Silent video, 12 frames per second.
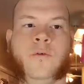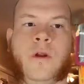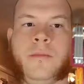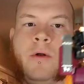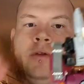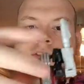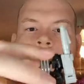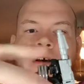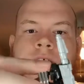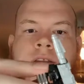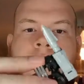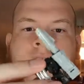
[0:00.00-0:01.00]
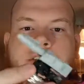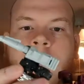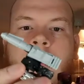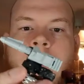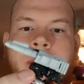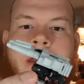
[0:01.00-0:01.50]
The remolds on the
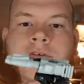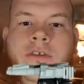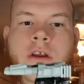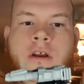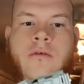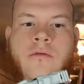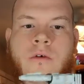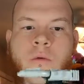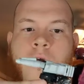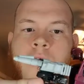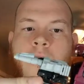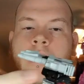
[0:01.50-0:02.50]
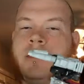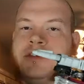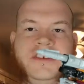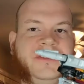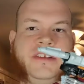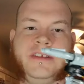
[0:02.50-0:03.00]
Targetmaster there work well. It
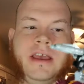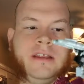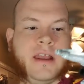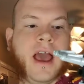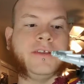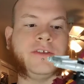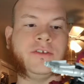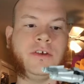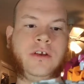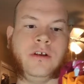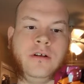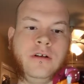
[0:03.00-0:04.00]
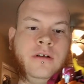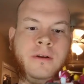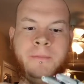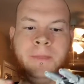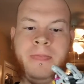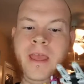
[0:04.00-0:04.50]
sits in his hand nice and secure.
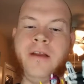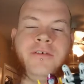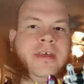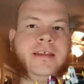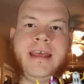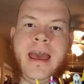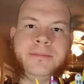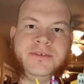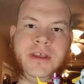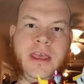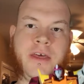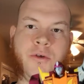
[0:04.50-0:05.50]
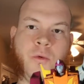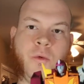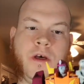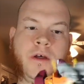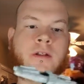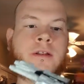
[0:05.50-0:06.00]
Everything tabs together
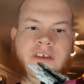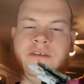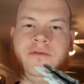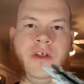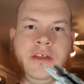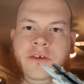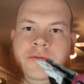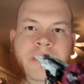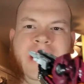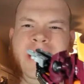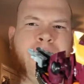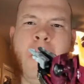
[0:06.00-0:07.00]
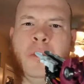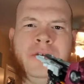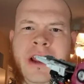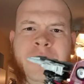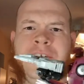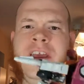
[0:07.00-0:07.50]
well. Doesn't feel like there's been any
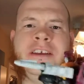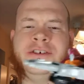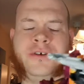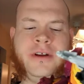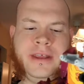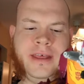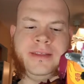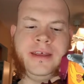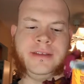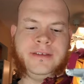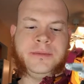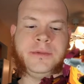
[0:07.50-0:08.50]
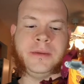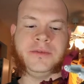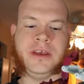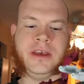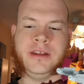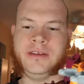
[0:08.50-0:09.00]
mold degradation or any of that
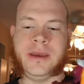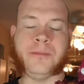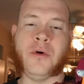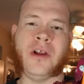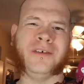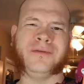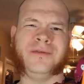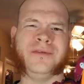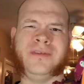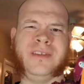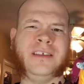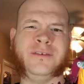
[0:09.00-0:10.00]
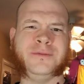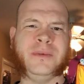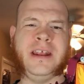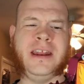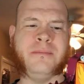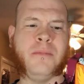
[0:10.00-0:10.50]
sometimes you get. At the same point, I don't think there's
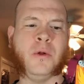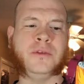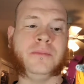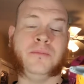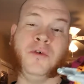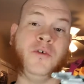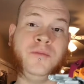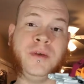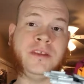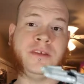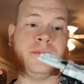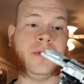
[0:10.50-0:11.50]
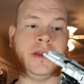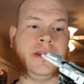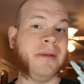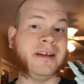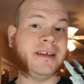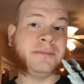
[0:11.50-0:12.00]
been any mold improvements, but
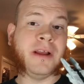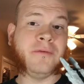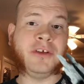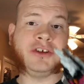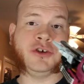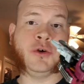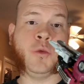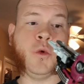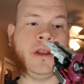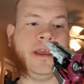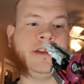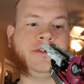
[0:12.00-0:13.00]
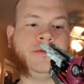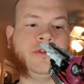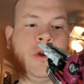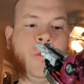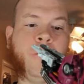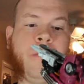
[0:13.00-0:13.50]
I'm not really sure what issues
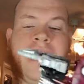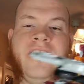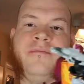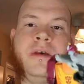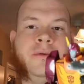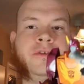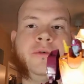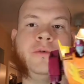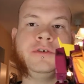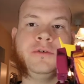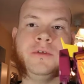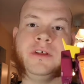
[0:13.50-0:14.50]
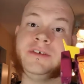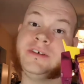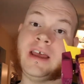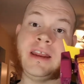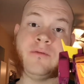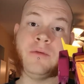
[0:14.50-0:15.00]
there might have been with the original release
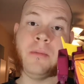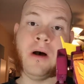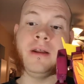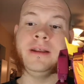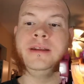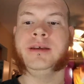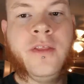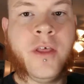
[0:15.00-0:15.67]
because I never bought it.